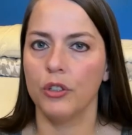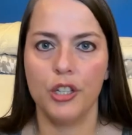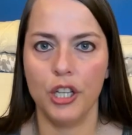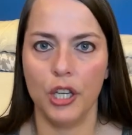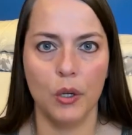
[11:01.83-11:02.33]

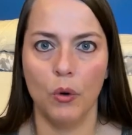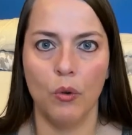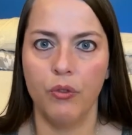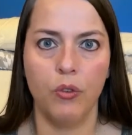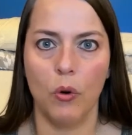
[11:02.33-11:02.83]
to
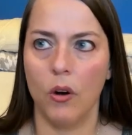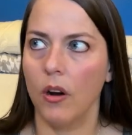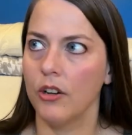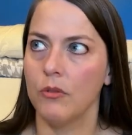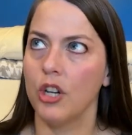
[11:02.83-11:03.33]
you
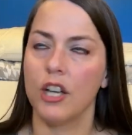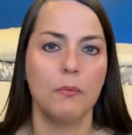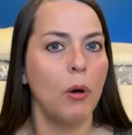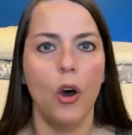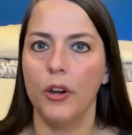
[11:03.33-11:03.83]
for
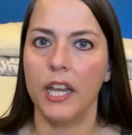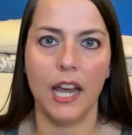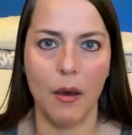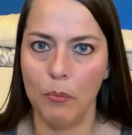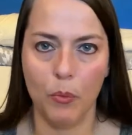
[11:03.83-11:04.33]
just putting
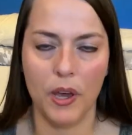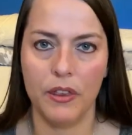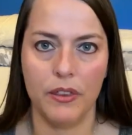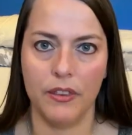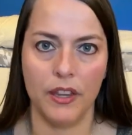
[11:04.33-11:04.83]
up with
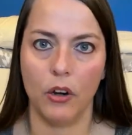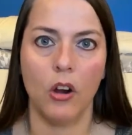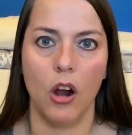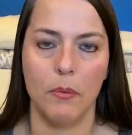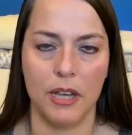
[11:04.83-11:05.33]
their
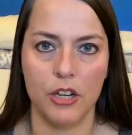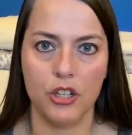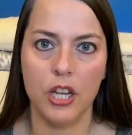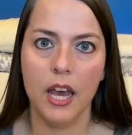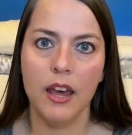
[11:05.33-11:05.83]

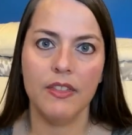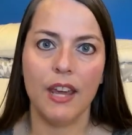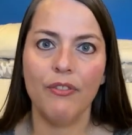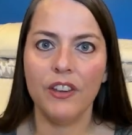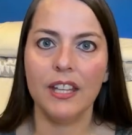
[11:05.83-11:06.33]
garbage.
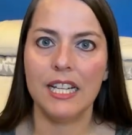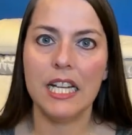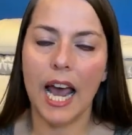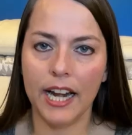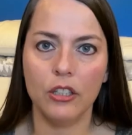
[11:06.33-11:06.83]
They feel
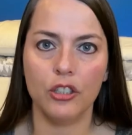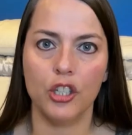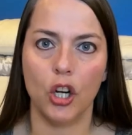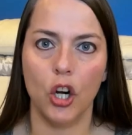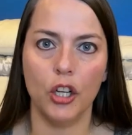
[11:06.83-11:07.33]
entitled
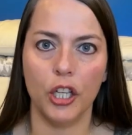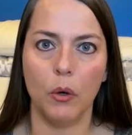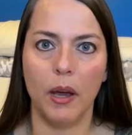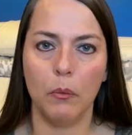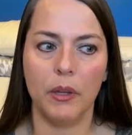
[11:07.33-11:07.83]
to hurt
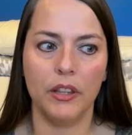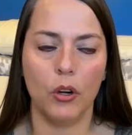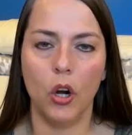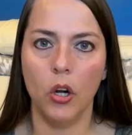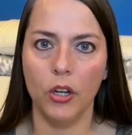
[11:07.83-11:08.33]
you. And when they're
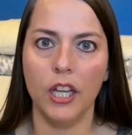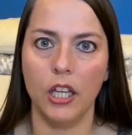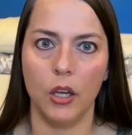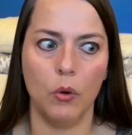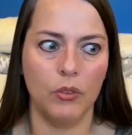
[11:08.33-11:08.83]
hurting
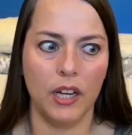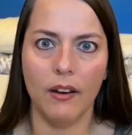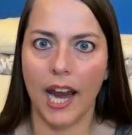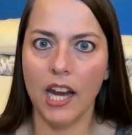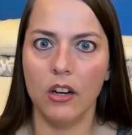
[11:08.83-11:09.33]
you, they're
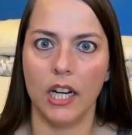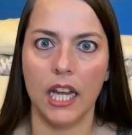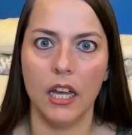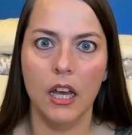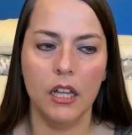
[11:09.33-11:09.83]

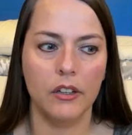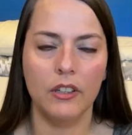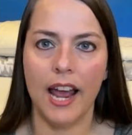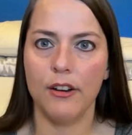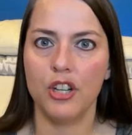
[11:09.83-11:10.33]
angry. They're
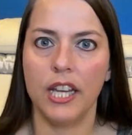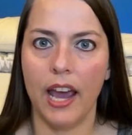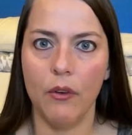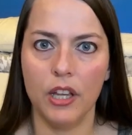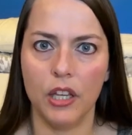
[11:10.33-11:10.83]
lashing
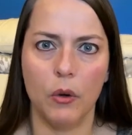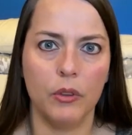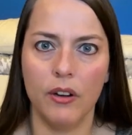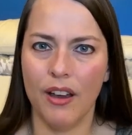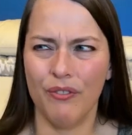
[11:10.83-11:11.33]
out at you.
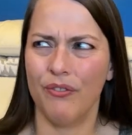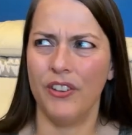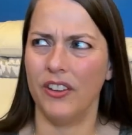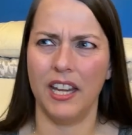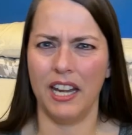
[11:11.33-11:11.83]
They're not
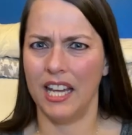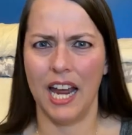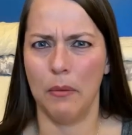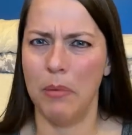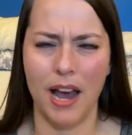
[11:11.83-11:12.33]
feeling any
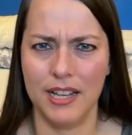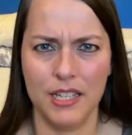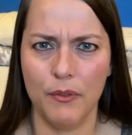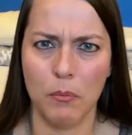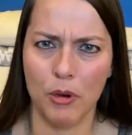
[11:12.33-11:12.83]
kind of
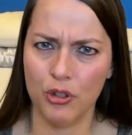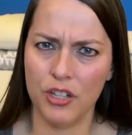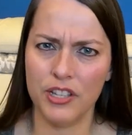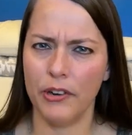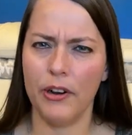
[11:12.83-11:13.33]
positive
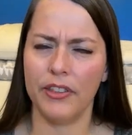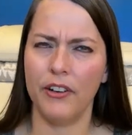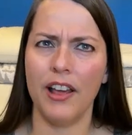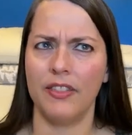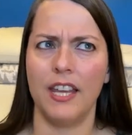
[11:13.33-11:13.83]
emotions. They're, they're
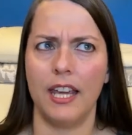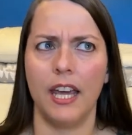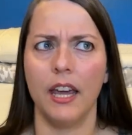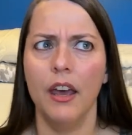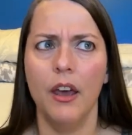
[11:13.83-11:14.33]
not
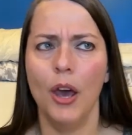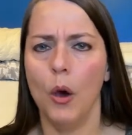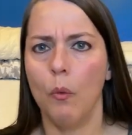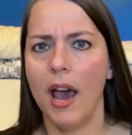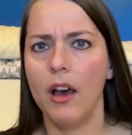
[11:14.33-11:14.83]
thinking,
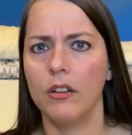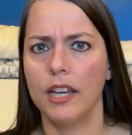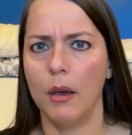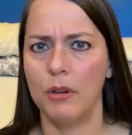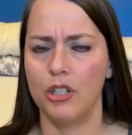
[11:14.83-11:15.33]
wow, look
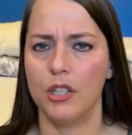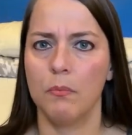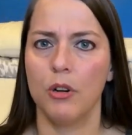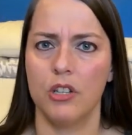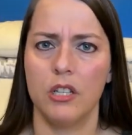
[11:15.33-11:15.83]
how much this
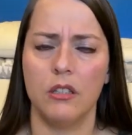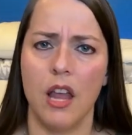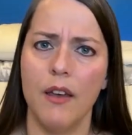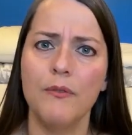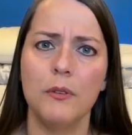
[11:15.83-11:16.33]
person
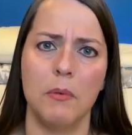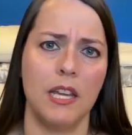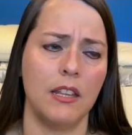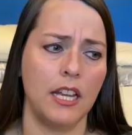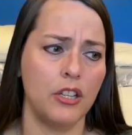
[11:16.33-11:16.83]
loves
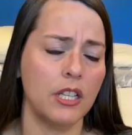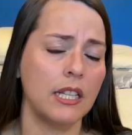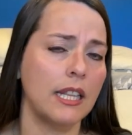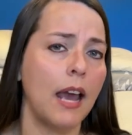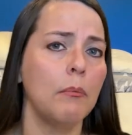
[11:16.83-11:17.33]
me. They just
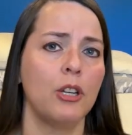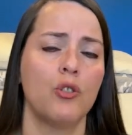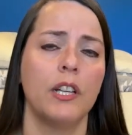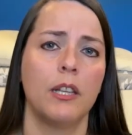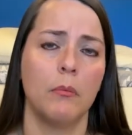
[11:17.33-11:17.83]
let me
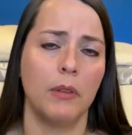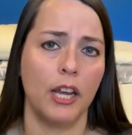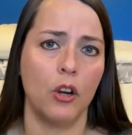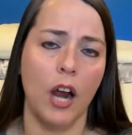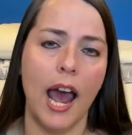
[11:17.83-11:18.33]
treat them
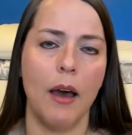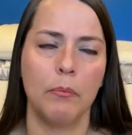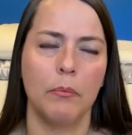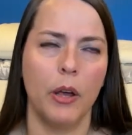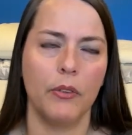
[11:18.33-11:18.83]
like crap.
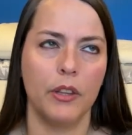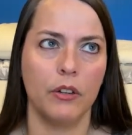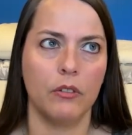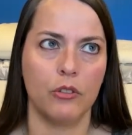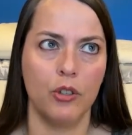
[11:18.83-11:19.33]
No,
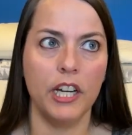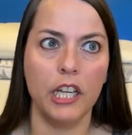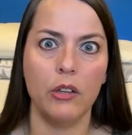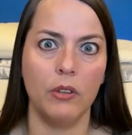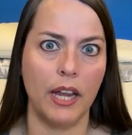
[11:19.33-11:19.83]
they're
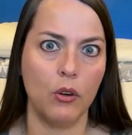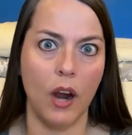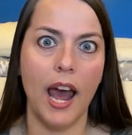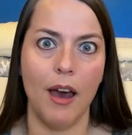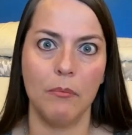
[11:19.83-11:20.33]
treating you like
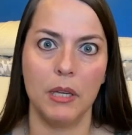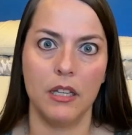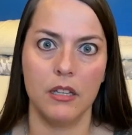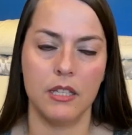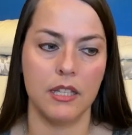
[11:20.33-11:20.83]
crap
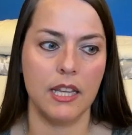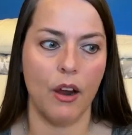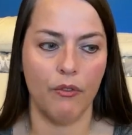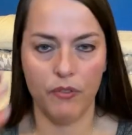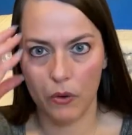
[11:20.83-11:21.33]
because
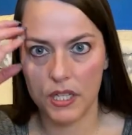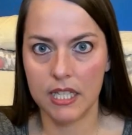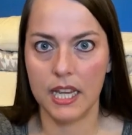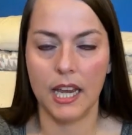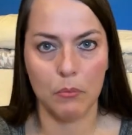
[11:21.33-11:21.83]
they're
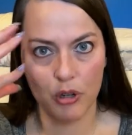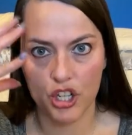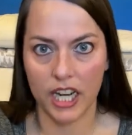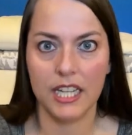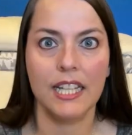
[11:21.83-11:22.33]
focusing and
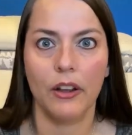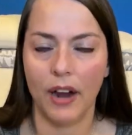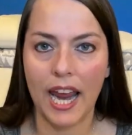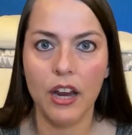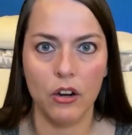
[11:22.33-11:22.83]
projecting their
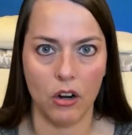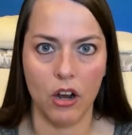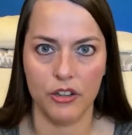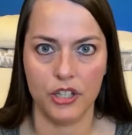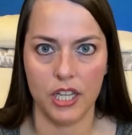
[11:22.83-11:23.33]
anger
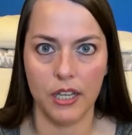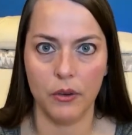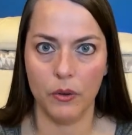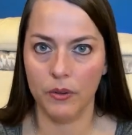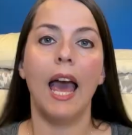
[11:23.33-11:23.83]
onto
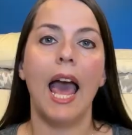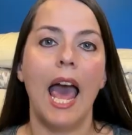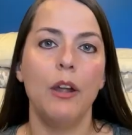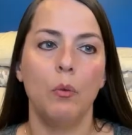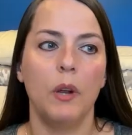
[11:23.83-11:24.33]
you.
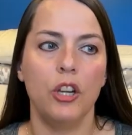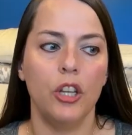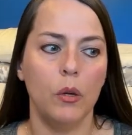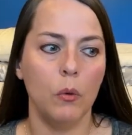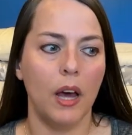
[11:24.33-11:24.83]
And when
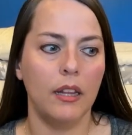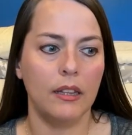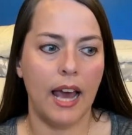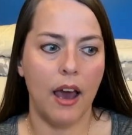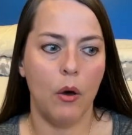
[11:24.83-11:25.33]
you
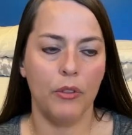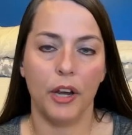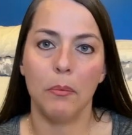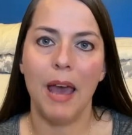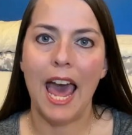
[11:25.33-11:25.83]
allow
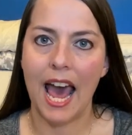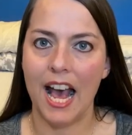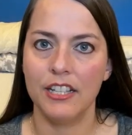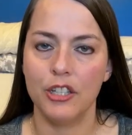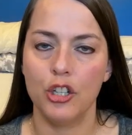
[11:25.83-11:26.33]
their
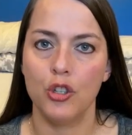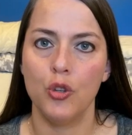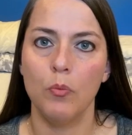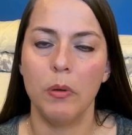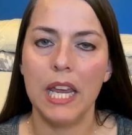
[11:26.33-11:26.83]
past to
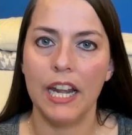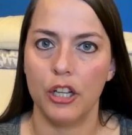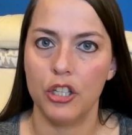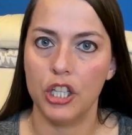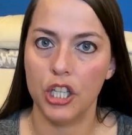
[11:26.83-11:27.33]
be an
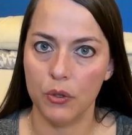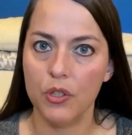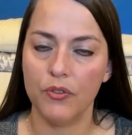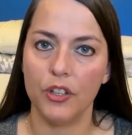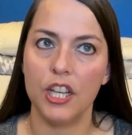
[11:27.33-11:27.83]

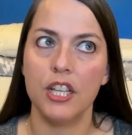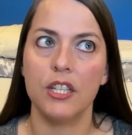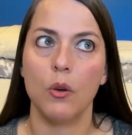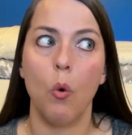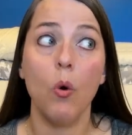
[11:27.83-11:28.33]
excuse for
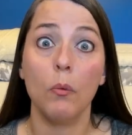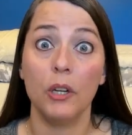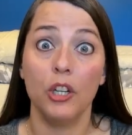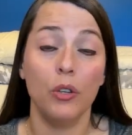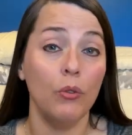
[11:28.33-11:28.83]
this, or
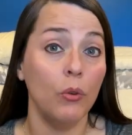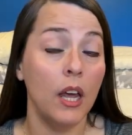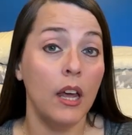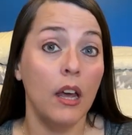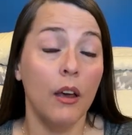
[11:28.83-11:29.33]
when you
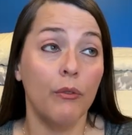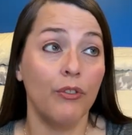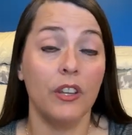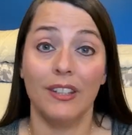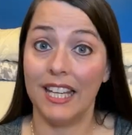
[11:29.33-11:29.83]

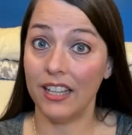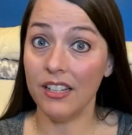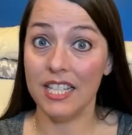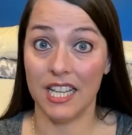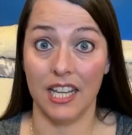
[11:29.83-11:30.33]
feel
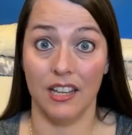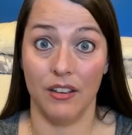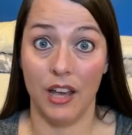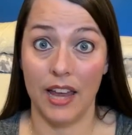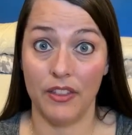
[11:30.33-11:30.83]
guilty
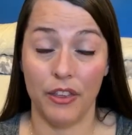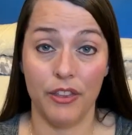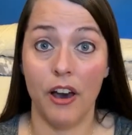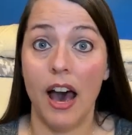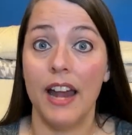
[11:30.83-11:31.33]
at the
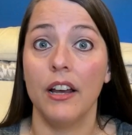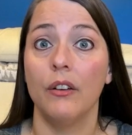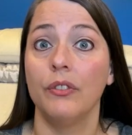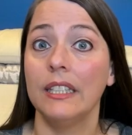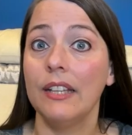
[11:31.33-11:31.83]
thought
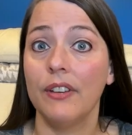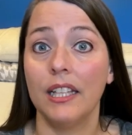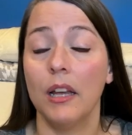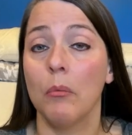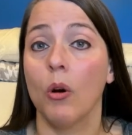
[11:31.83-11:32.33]
of leaving
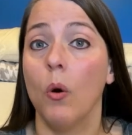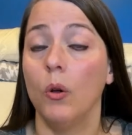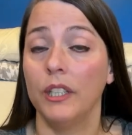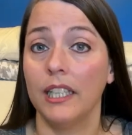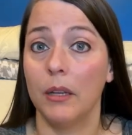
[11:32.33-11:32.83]
them or
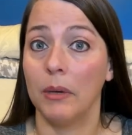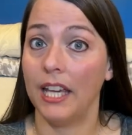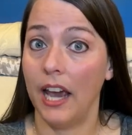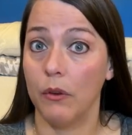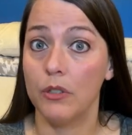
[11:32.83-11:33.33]
holding them
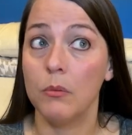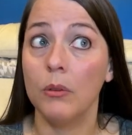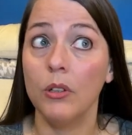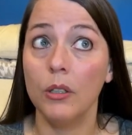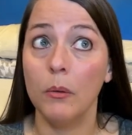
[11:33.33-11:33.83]

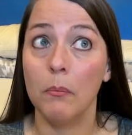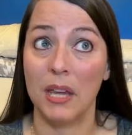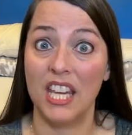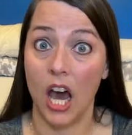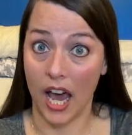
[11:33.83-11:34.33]
accountable
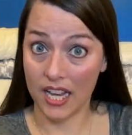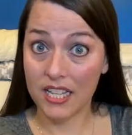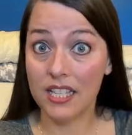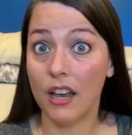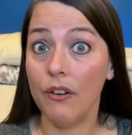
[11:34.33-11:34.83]

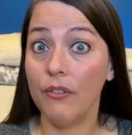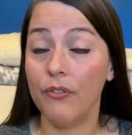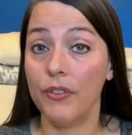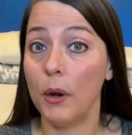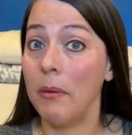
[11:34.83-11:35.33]
because of
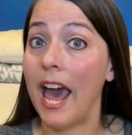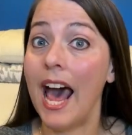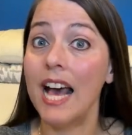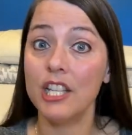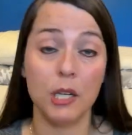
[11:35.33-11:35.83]
their
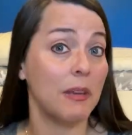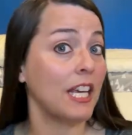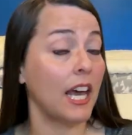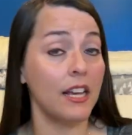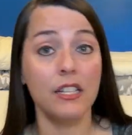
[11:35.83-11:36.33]
past,
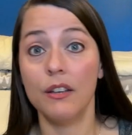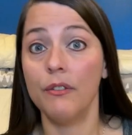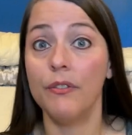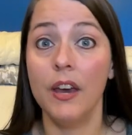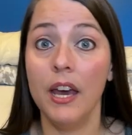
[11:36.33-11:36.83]
because
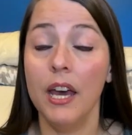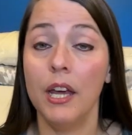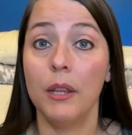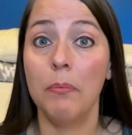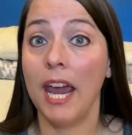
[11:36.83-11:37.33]
of
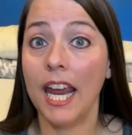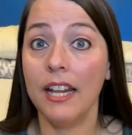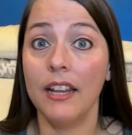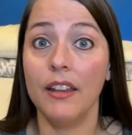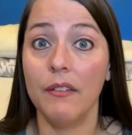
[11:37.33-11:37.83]
the
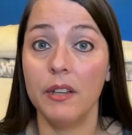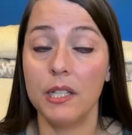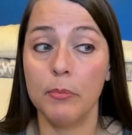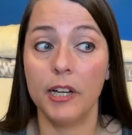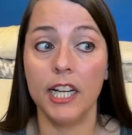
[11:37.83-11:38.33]
pain that they've
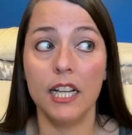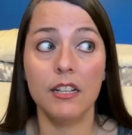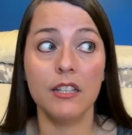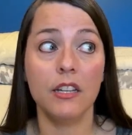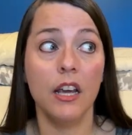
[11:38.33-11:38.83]

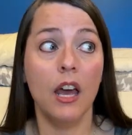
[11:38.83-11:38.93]
experienced.